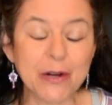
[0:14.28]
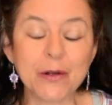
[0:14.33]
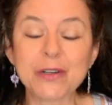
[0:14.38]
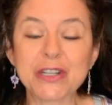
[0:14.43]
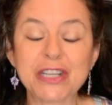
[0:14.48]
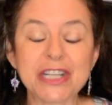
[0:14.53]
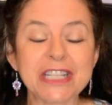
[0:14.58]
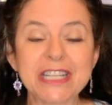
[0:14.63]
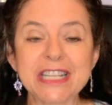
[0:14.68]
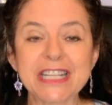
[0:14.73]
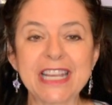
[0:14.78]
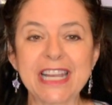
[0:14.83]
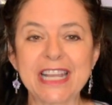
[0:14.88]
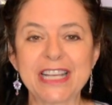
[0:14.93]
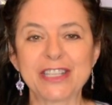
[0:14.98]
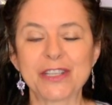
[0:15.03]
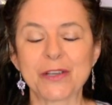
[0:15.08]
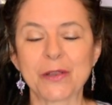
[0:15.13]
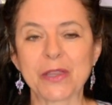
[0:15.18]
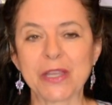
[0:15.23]
just in
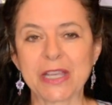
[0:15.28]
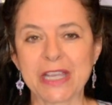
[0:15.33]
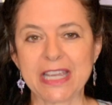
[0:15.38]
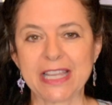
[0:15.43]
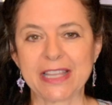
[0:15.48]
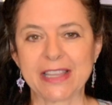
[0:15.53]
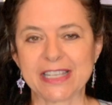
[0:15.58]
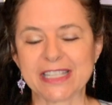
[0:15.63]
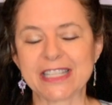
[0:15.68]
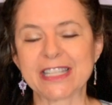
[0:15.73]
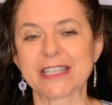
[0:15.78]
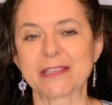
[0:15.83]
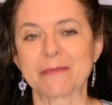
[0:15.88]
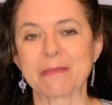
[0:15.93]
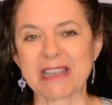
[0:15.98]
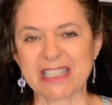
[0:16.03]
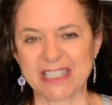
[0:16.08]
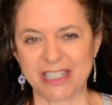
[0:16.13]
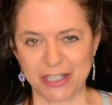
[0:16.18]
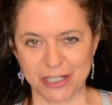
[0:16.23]
case you're thinking this is a
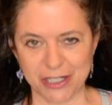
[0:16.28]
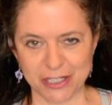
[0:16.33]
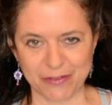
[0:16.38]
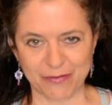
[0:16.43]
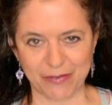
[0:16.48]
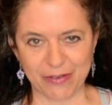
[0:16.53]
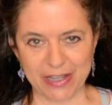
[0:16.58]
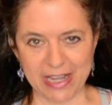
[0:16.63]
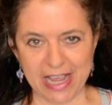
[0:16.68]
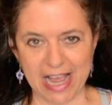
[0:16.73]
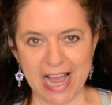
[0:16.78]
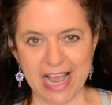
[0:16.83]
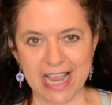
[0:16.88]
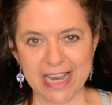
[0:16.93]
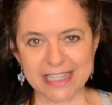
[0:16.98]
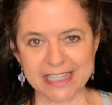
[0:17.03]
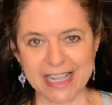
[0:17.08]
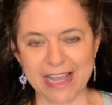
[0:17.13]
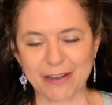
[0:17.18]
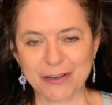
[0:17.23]
message just for the
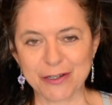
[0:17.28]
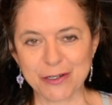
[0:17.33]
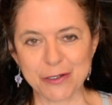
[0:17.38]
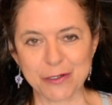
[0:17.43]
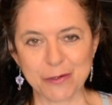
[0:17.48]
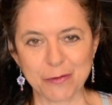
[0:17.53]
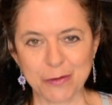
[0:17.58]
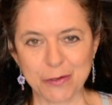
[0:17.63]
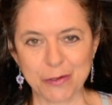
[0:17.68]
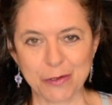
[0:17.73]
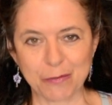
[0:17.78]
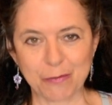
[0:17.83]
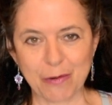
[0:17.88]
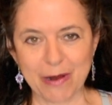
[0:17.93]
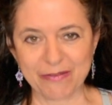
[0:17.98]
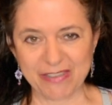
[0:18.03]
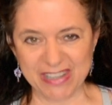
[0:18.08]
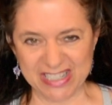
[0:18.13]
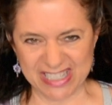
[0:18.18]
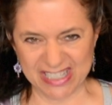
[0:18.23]
guys, how to choose a good
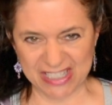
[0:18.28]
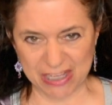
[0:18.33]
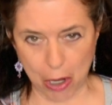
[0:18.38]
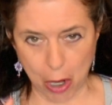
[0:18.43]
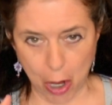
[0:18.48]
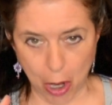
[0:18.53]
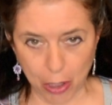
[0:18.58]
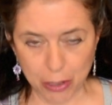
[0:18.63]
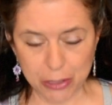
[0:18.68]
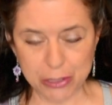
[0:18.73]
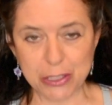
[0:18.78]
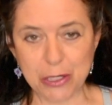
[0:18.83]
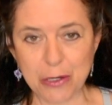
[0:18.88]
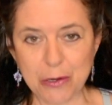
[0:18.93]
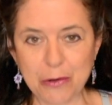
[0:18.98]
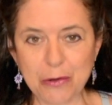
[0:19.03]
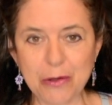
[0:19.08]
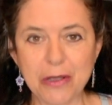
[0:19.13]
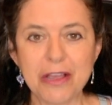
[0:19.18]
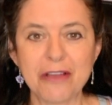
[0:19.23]
wife, this is
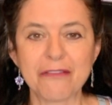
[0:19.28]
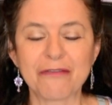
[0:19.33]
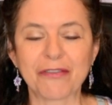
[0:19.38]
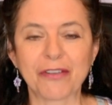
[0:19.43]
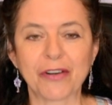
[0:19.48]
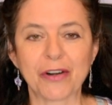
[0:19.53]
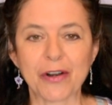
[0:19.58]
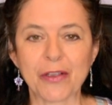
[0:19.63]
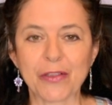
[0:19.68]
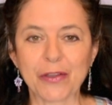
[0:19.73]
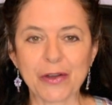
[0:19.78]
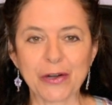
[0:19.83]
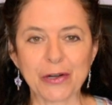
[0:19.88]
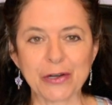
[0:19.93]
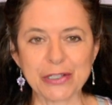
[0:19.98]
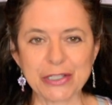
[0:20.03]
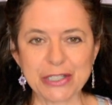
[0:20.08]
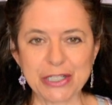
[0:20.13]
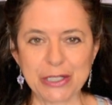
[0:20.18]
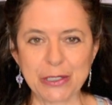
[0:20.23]
also for the
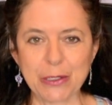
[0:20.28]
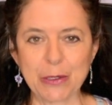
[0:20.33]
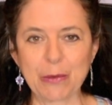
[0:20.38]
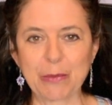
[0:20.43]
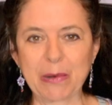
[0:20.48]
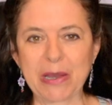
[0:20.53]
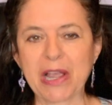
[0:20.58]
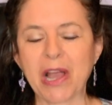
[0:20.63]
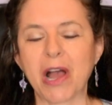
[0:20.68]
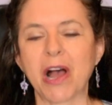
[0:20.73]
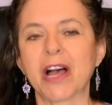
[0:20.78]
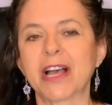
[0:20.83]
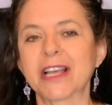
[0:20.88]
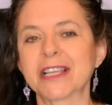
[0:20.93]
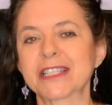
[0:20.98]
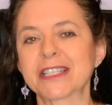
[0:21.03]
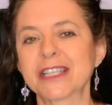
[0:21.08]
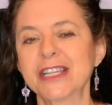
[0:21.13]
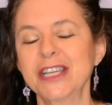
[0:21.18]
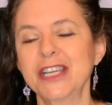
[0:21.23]
girls too,
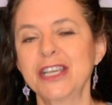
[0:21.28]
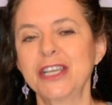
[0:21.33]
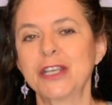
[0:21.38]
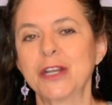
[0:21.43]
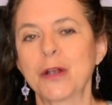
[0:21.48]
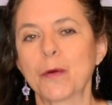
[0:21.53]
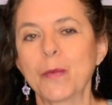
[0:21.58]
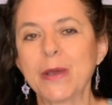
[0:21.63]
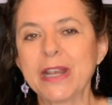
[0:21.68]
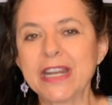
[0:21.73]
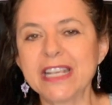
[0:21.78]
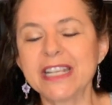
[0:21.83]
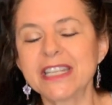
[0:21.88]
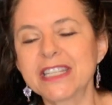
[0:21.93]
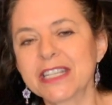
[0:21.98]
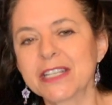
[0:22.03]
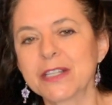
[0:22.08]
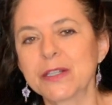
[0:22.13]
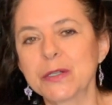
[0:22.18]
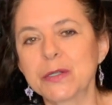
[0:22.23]
because we need
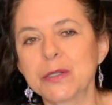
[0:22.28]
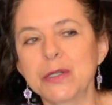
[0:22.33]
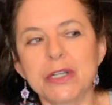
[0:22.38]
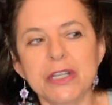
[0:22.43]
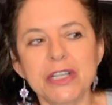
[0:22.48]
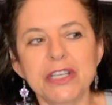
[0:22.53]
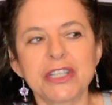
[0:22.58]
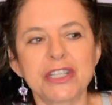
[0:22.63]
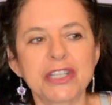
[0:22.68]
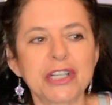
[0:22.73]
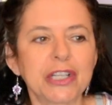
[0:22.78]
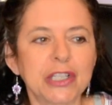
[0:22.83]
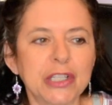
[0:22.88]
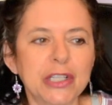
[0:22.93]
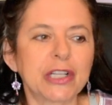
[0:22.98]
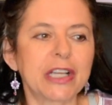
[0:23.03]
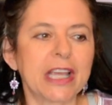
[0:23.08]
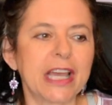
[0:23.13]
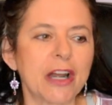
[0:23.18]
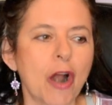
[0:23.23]
to
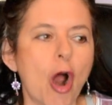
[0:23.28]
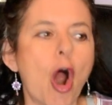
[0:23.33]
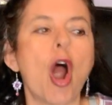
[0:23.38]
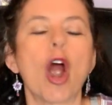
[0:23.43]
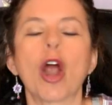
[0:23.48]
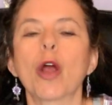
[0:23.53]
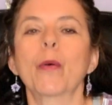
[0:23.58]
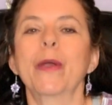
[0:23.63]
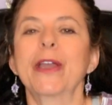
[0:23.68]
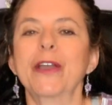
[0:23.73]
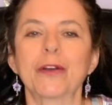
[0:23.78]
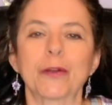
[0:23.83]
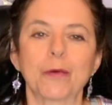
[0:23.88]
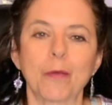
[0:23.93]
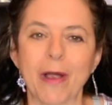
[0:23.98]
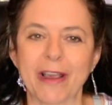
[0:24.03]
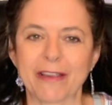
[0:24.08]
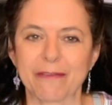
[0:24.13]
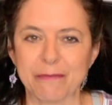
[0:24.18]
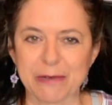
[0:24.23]
look at, are we good
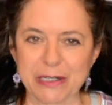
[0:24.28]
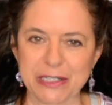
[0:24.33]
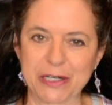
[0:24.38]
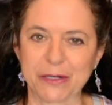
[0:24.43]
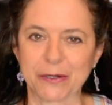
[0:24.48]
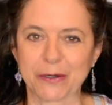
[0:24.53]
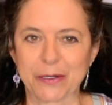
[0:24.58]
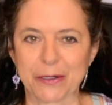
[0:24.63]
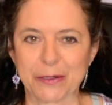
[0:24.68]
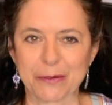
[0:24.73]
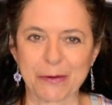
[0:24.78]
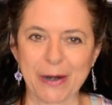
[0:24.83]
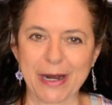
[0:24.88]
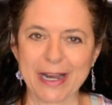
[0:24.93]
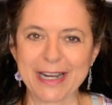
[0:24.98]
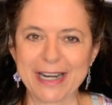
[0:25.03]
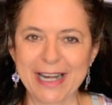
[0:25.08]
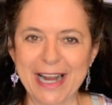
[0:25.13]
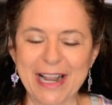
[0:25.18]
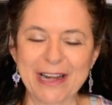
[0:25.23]
wife material,
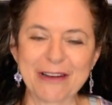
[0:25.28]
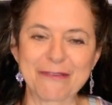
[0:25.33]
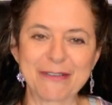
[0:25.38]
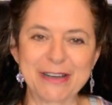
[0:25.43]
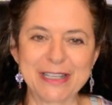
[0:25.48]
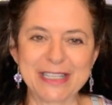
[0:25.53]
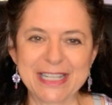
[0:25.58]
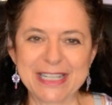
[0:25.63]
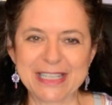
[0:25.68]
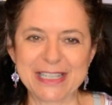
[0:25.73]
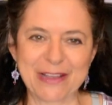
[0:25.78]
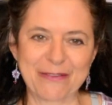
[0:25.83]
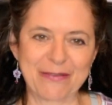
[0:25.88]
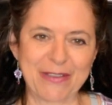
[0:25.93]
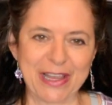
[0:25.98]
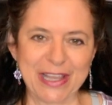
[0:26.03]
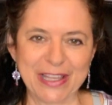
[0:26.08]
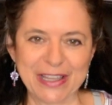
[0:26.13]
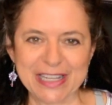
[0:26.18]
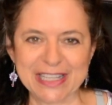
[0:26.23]
right? And if we see
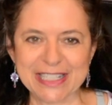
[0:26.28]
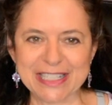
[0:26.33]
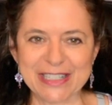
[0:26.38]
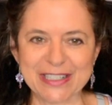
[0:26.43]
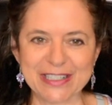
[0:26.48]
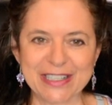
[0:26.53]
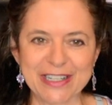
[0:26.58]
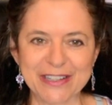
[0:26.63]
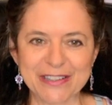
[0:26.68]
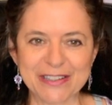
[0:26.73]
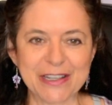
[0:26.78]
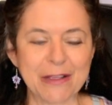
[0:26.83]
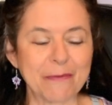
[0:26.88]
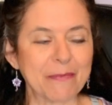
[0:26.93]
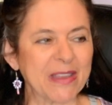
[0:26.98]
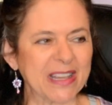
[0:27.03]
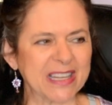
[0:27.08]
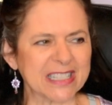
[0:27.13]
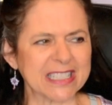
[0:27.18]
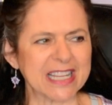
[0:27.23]
something in this or hear
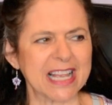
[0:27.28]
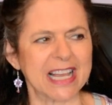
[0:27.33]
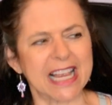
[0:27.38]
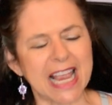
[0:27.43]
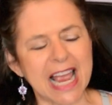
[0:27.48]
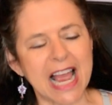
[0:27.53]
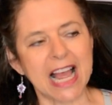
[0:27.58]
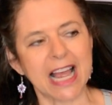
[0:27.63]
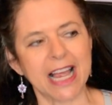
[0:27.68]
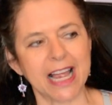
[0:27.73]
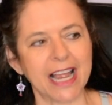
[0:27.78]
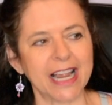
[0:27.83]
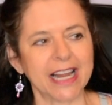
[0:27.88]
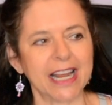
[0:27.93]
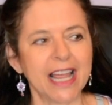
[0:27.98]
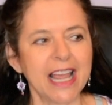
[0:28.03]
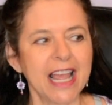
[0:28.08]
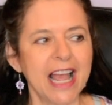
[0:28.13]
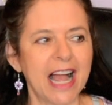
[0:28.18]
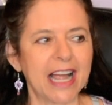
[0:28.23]
something, it's like, yeah,
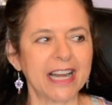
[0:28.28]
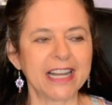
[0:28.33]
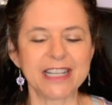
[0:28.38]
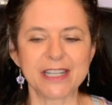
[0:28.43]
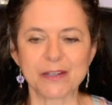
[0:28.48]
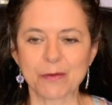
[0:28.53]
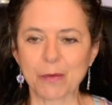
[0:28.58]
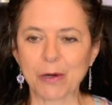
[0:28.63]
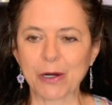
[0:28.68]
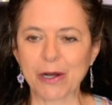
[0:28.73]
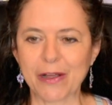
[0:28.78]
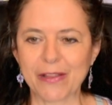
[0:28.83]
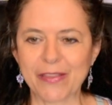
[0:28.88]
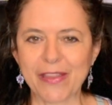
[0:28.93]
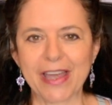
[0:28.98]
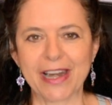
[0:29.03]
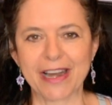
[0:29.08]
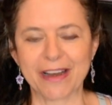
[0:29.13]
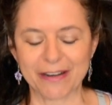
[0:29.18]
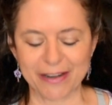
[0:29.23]
I need to work on
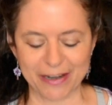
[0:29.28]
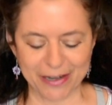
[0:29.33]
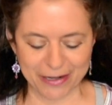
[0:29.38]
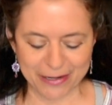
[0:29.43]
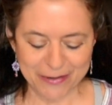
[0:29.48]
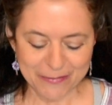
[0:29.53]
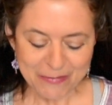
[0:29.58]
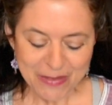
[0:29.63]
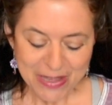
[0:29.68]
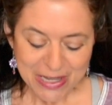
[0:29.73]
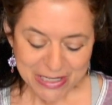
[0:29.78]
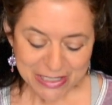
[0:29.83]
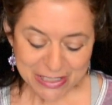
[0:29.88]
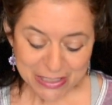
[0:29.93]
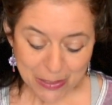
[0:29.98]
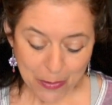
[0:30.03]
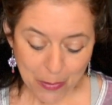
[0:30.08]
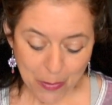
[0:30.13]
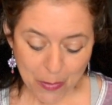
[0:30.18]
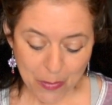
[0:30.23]
that area.
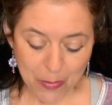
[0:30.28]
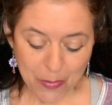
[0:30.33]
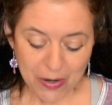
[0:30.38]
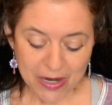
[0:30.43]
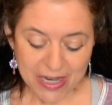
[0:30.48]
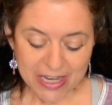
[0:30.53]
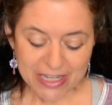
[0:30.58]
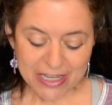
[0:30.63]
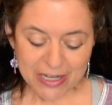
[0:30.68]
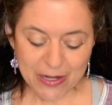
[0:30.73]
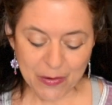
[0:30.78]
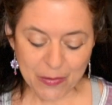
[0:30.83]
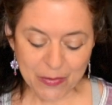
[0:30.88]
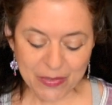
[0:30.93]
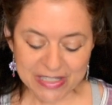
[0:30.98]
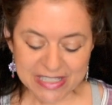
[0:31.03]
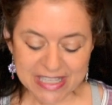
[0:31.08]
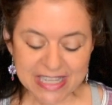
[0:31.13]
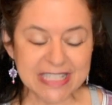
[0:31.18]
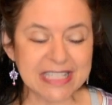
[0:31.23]
So,
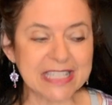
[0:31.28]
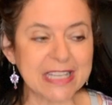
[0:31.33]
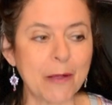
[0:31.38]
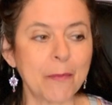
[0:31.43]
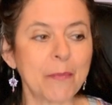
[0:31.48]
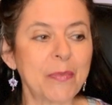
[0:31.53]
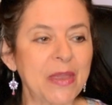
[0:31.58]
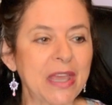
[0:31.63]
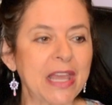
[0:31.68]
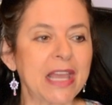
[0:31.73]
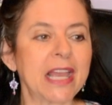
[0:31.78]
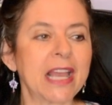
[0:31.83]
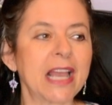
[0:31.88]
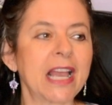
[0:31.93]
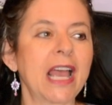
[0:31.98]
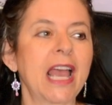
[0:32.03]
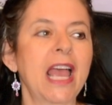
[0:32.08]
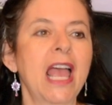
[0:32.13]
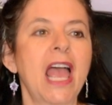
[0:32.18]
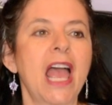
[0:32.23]
this is
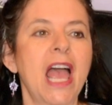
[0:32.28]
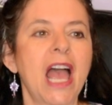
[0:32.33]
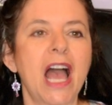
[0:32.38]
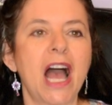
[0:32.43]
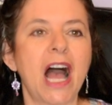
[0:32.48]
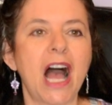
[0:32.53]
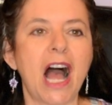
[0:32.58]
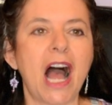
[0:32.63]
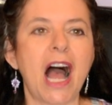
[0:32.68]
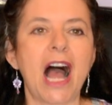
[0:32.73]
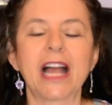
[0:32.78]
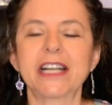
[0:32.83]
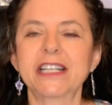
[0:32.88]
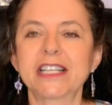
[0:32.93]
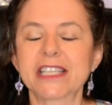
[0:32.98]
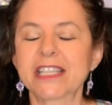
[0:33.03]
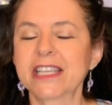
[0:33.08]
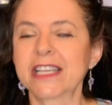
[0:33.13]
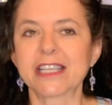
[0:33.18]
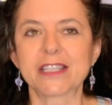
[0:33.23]
something, I
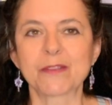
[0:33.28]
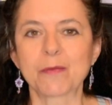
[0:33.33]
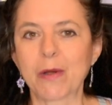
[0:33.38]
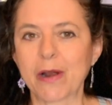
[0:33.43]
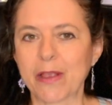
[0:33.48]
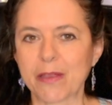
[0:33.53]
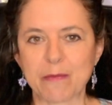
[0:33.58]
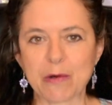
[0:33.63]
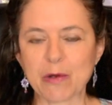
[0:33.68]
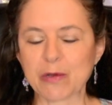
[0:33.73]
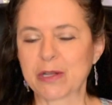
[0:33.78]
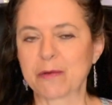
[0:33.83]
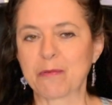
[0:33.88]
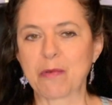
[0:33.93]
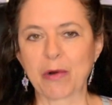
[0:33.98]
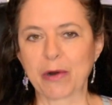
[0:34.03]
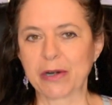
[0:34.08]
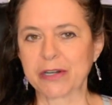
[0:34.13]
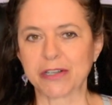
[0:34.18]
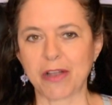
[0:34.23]
just think it's one of the most
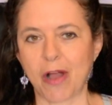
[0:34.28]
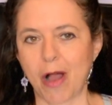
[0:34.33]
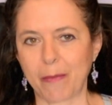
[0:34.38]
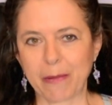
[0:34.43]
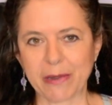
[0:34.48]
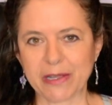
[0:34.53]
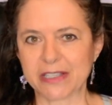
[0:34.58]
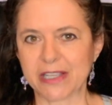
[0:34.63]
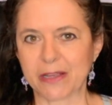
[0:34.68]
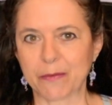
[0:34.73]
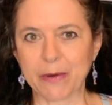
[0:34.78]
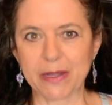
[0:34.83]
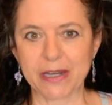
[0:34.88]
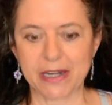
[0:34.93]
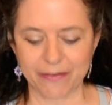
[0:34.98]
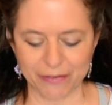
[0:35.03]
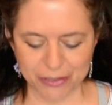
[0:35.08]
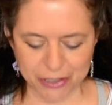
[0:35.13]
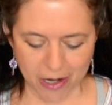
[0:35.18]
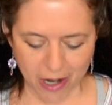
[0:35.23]
important topics that we could
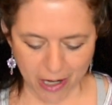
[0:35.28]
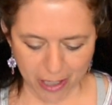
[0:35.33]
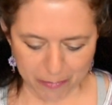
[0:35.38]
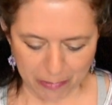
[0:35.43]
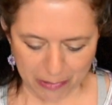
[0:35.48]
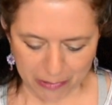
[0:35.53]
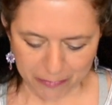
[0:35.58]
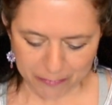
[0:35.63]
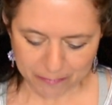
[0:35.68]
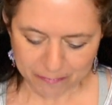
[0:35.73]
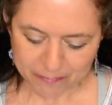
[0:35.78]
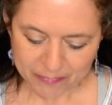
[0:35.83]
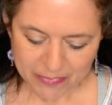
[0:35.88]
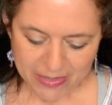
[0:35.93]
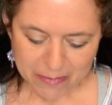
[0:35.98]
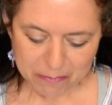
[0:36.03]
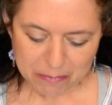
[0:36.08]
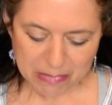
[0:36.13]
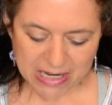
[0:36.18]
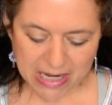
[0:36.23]
ever talk about.
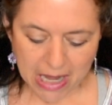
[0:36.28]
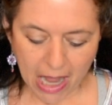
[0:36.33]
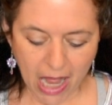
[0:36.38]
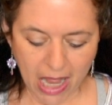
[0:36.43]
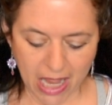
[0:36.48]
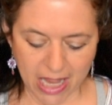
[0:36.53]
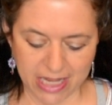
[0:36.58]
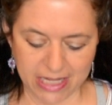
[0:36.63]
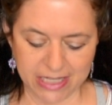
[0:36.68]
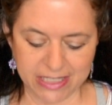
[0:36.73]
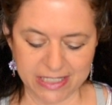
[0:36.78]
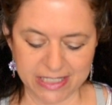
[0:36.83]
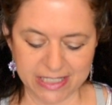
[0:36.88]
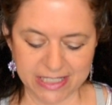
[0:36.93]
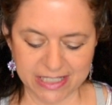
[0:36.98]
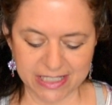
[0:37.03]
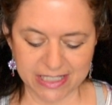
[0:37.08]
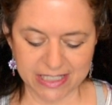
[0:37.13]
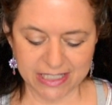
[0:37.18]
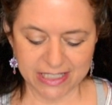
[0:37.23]

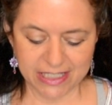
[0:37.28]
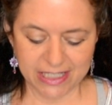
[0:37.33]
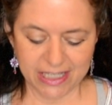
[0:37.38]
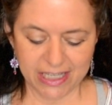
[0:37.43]
Because,